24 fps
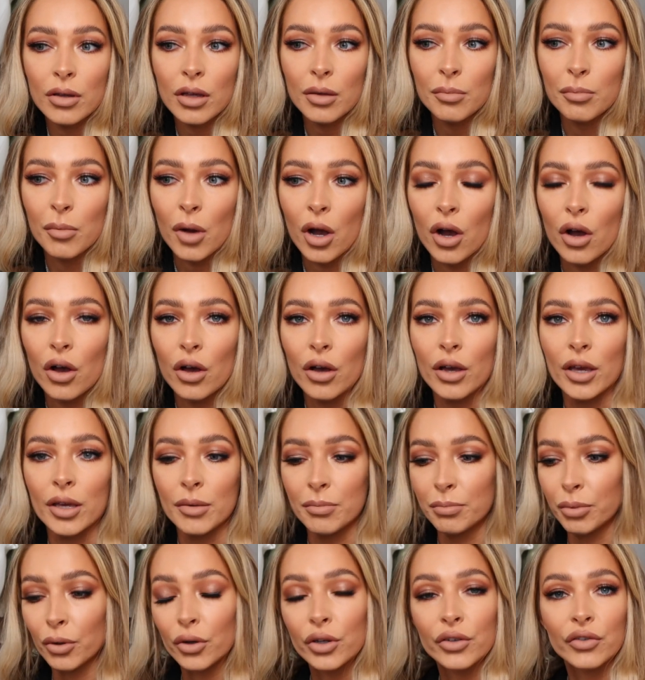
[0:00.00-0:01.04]
My
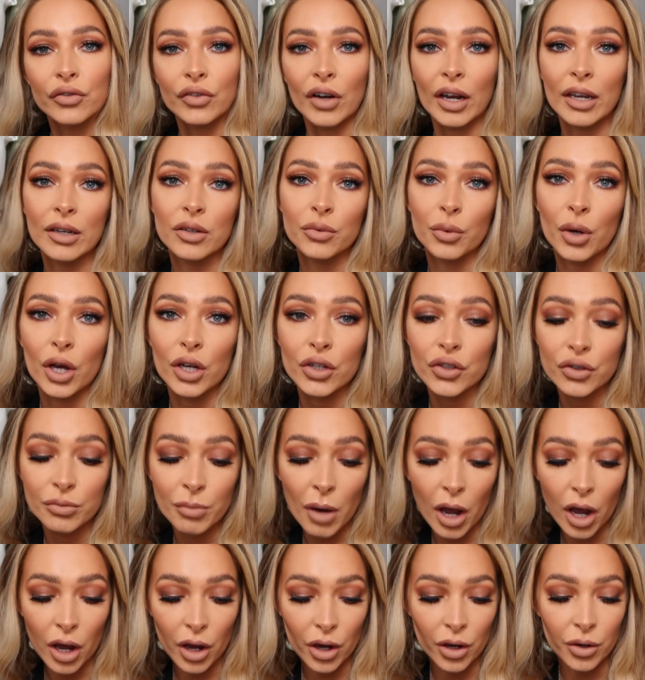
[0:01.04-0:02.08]
boyfriend works from
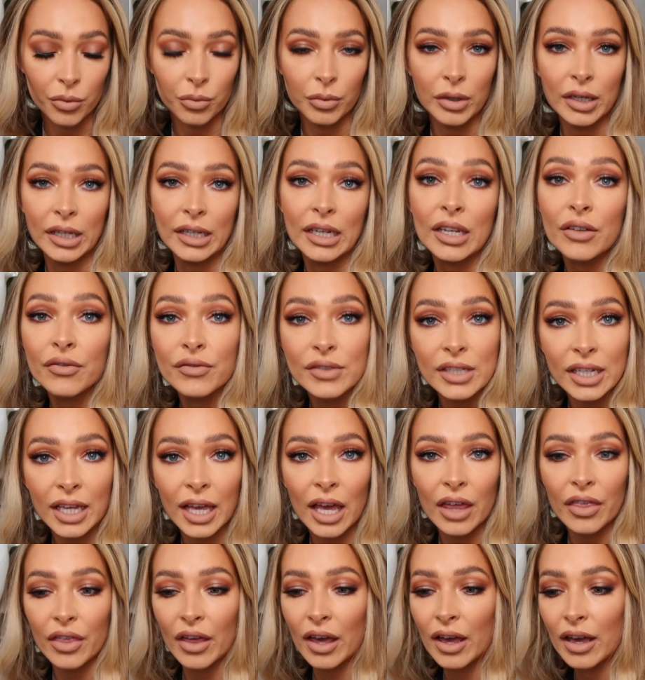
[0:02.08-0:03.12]
home. We live
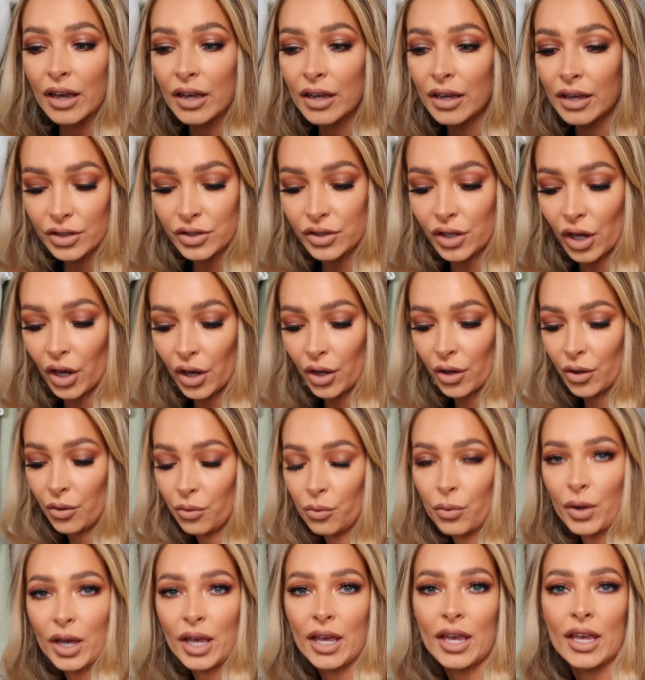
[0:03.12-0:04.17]
together, so
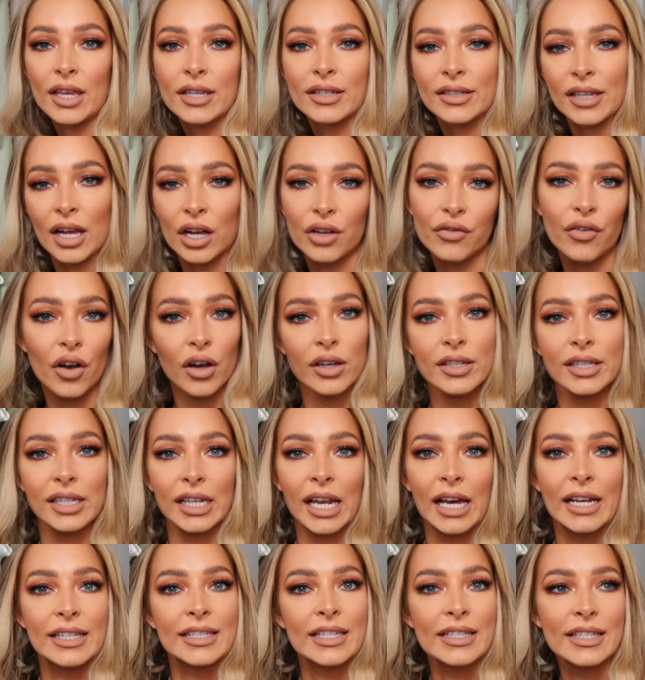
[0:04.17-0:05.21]
we're
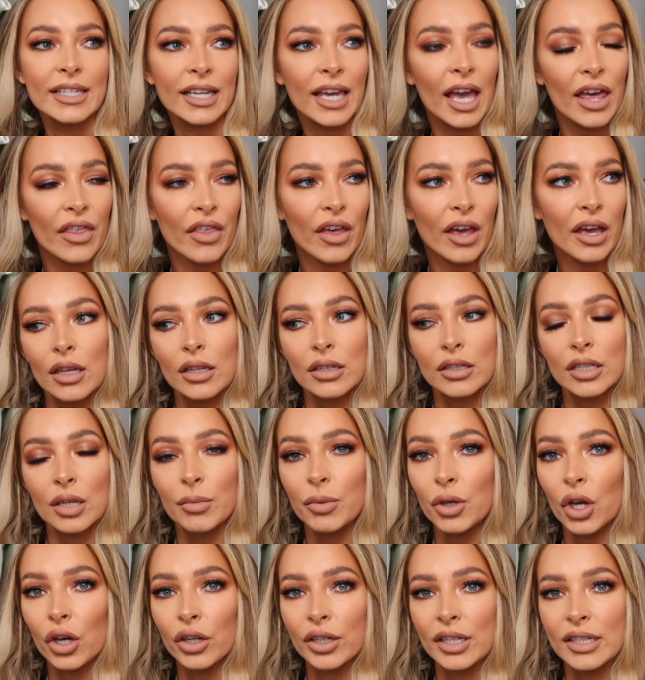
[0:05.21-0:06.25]
self-isolating together. To
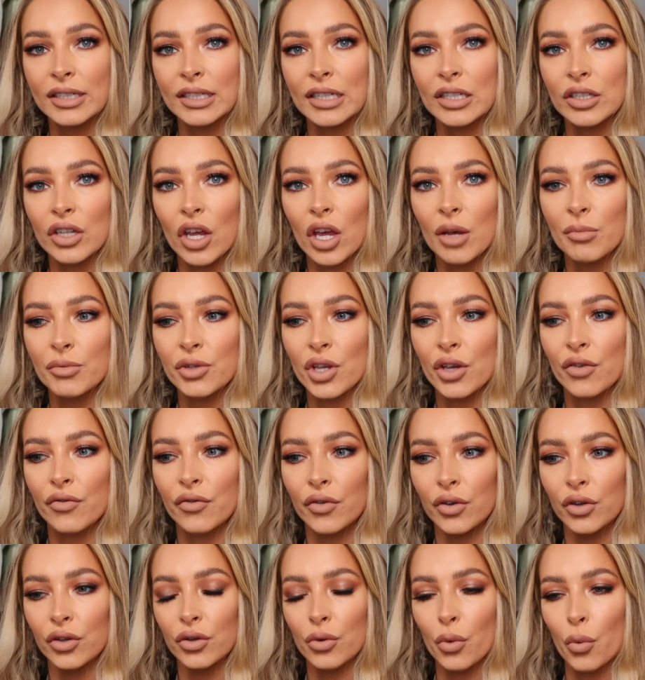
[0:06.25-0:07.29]
be honest, in terms
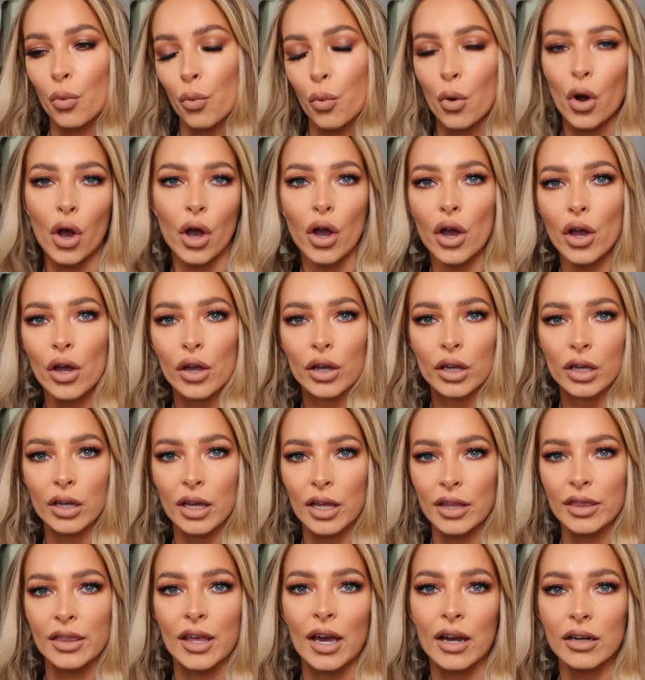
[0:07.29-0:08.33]
of work
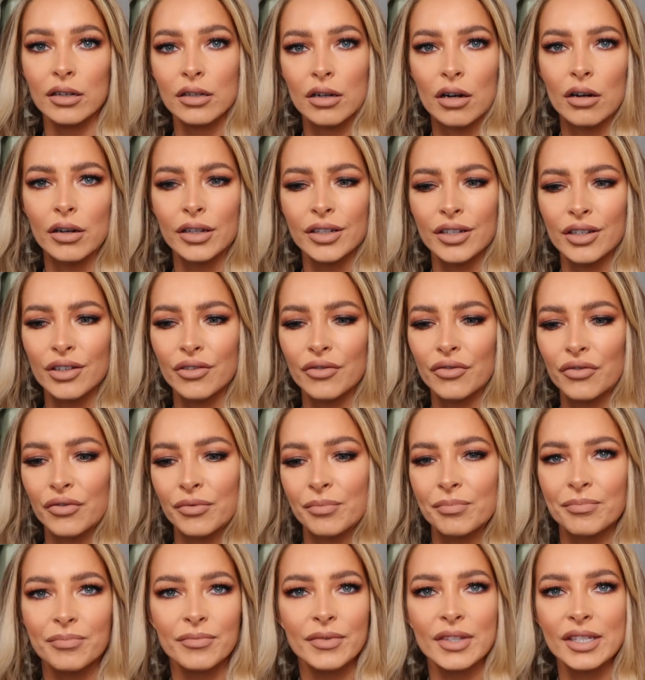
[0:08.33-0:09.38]
and that kind of
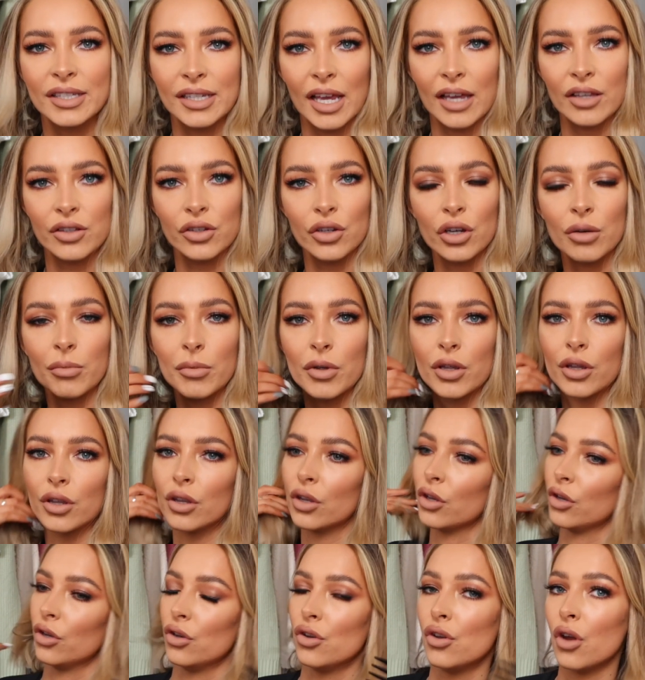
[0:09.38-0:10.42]
setup,
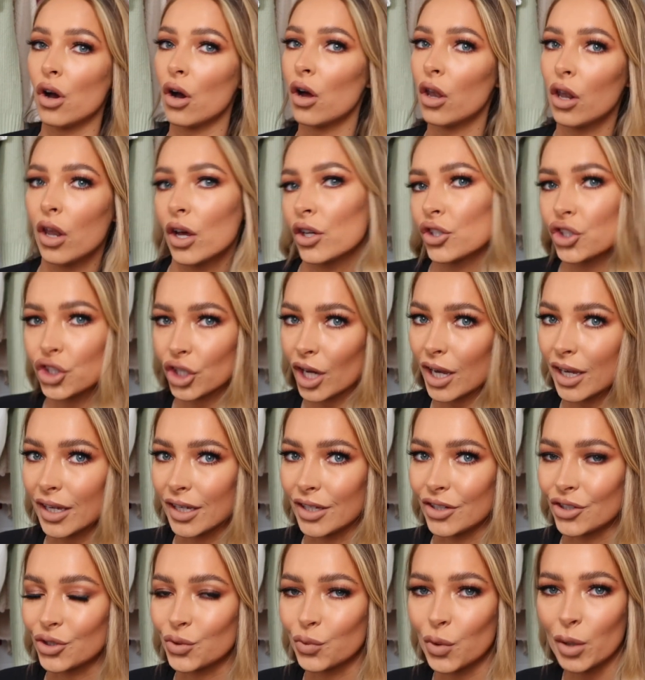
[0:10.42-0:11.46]
not a lot's
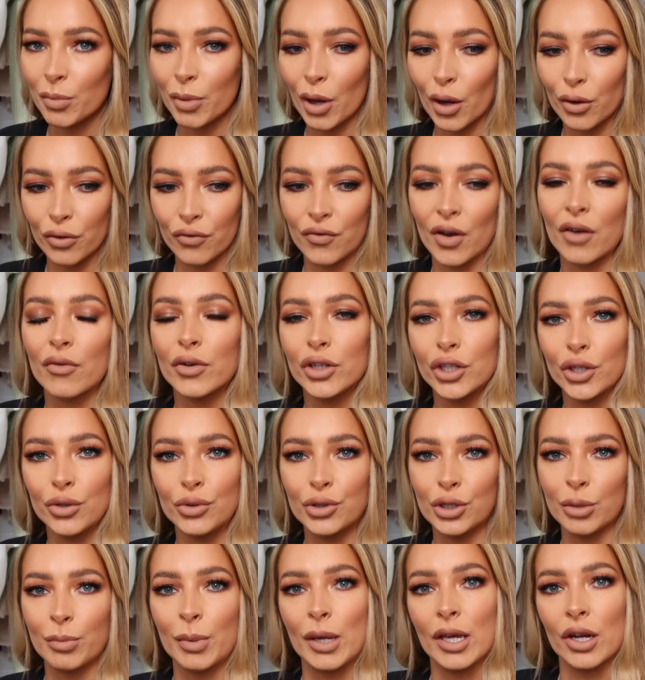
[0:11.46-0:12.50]
changed. We're both very
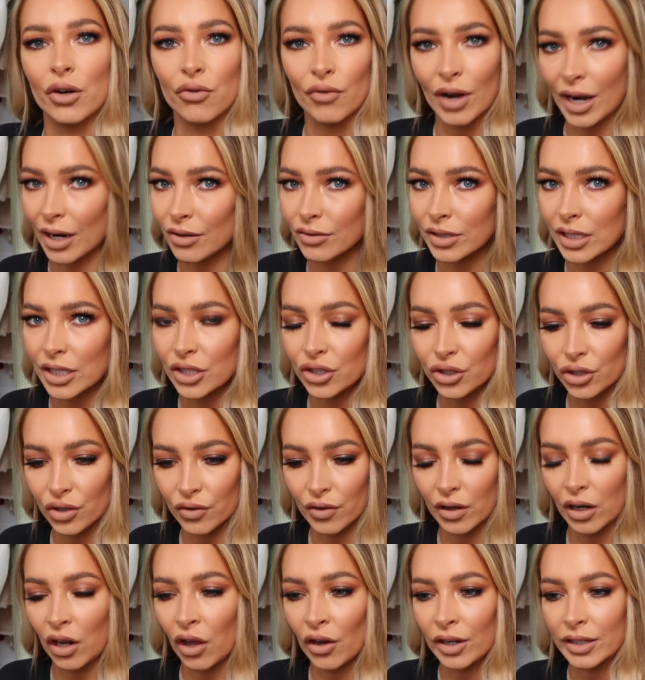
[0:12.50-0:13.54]
used to being around each other
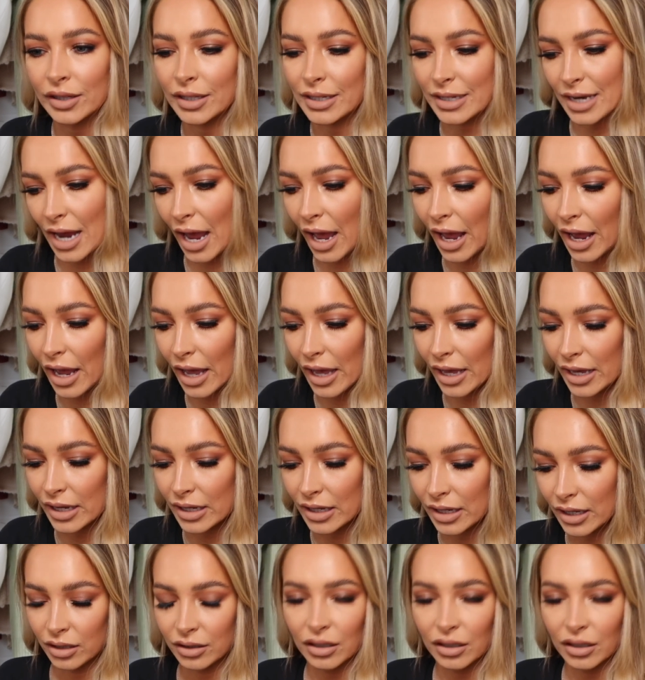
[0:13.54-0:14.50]
a lot in the day.